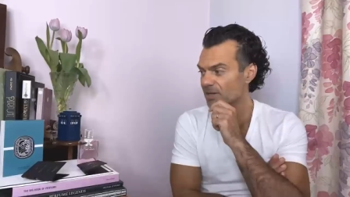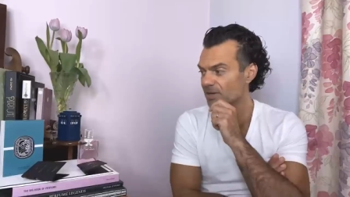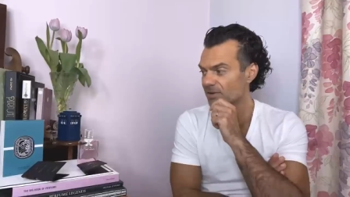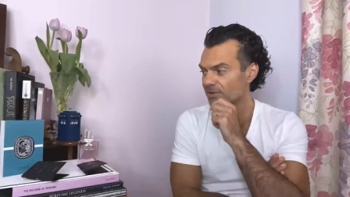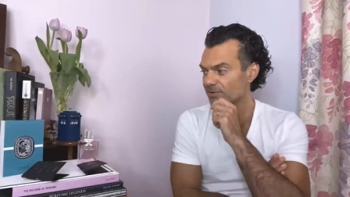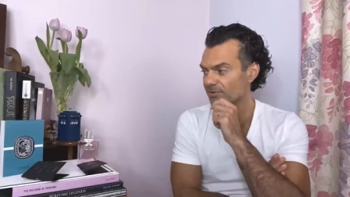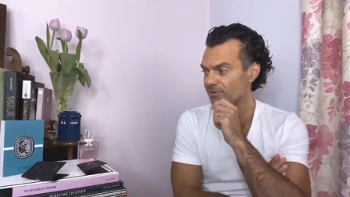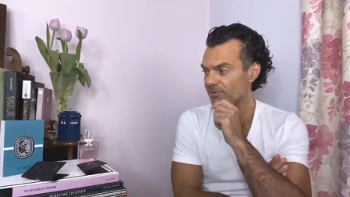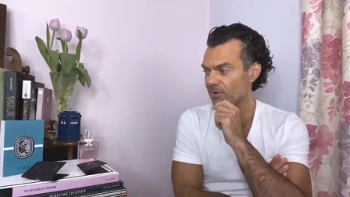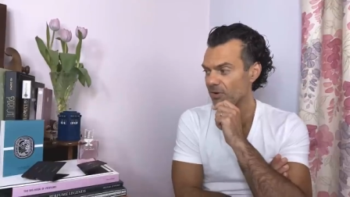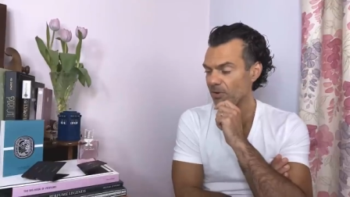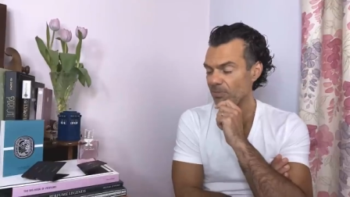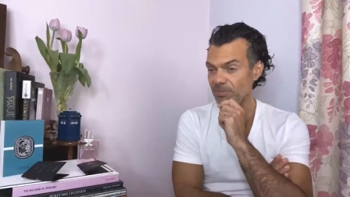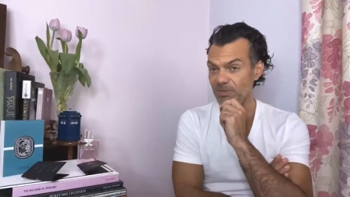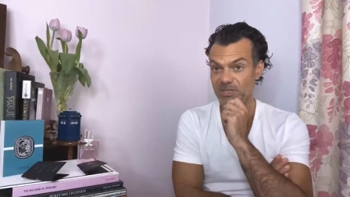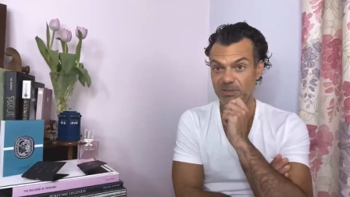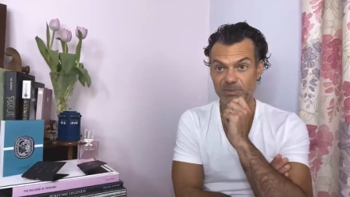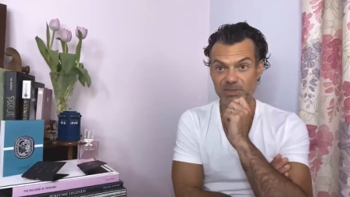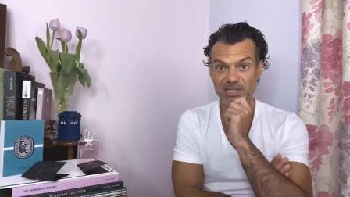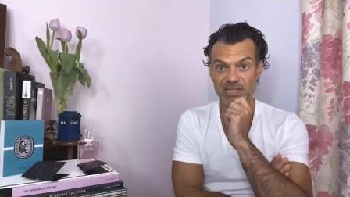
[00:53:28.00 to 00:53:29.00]
from
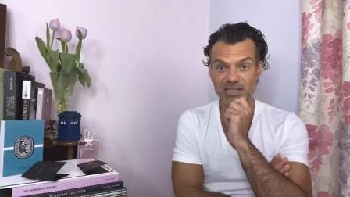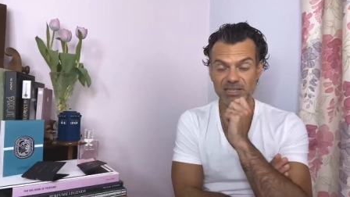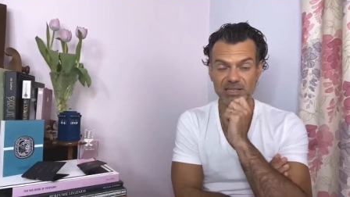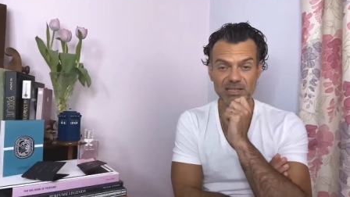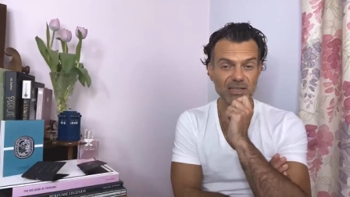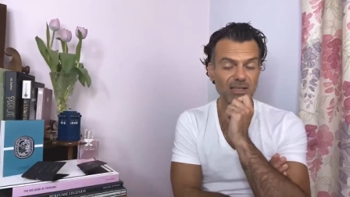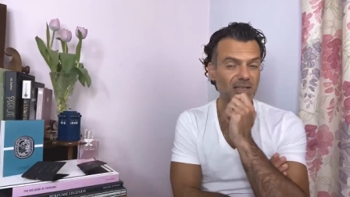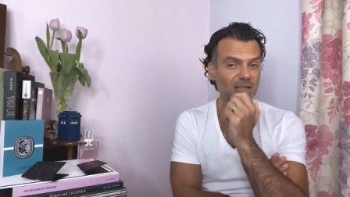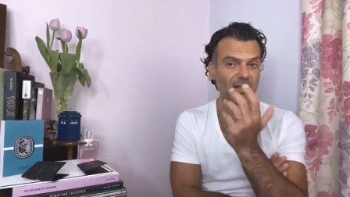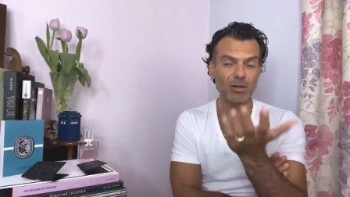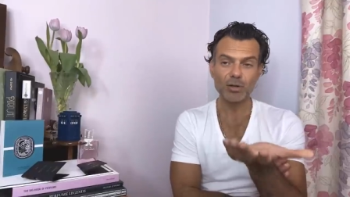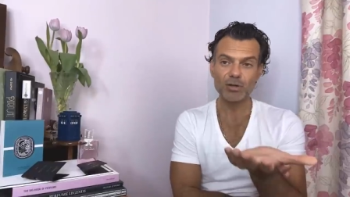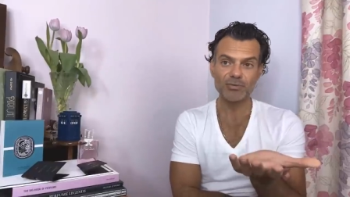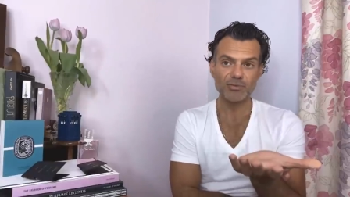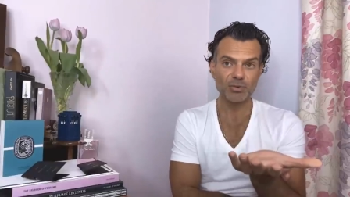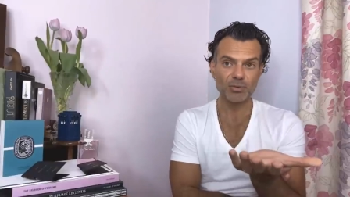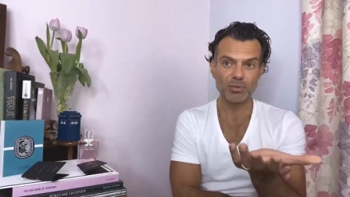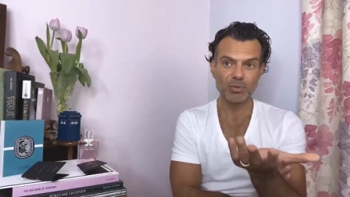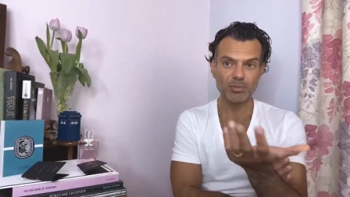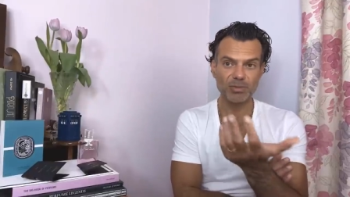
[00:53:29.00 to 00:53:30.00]
Diptyque, a lot of
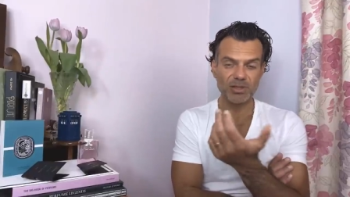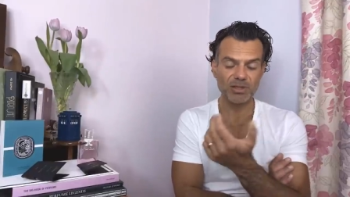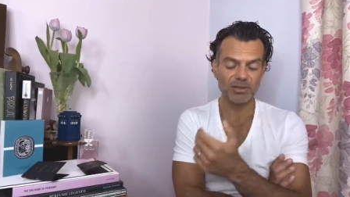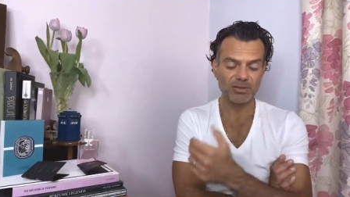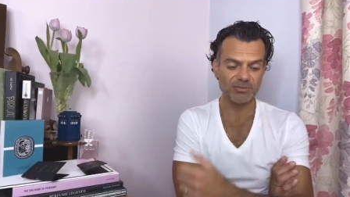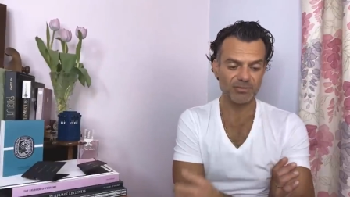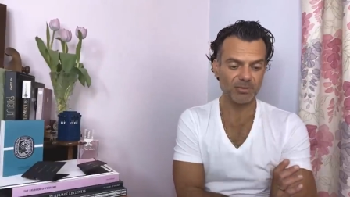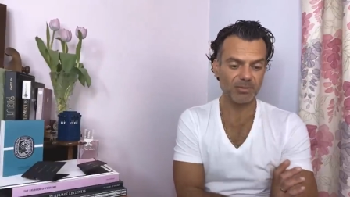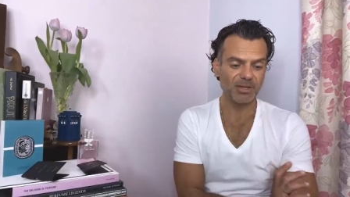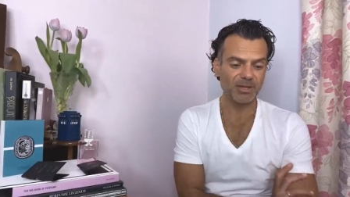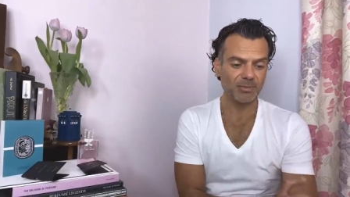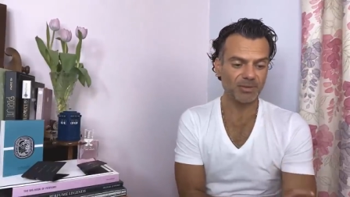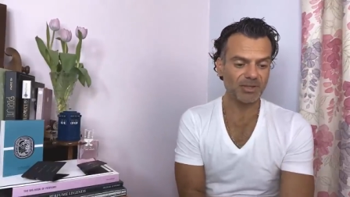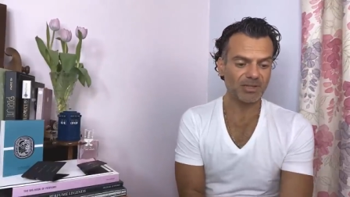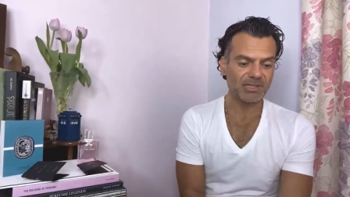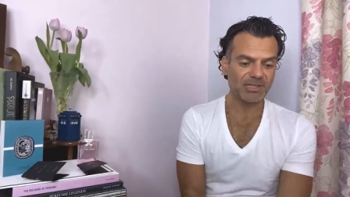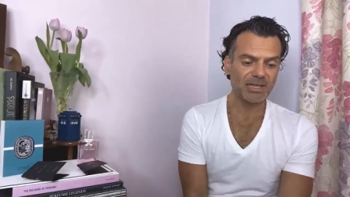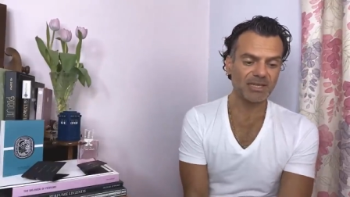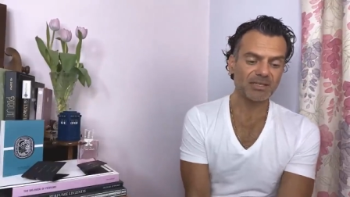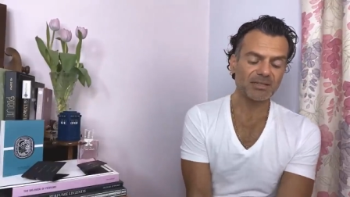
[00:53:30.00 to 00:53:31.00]
you will be familiar with the
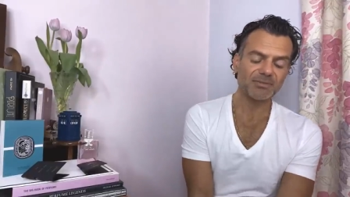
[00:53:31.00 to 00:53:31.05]
scent.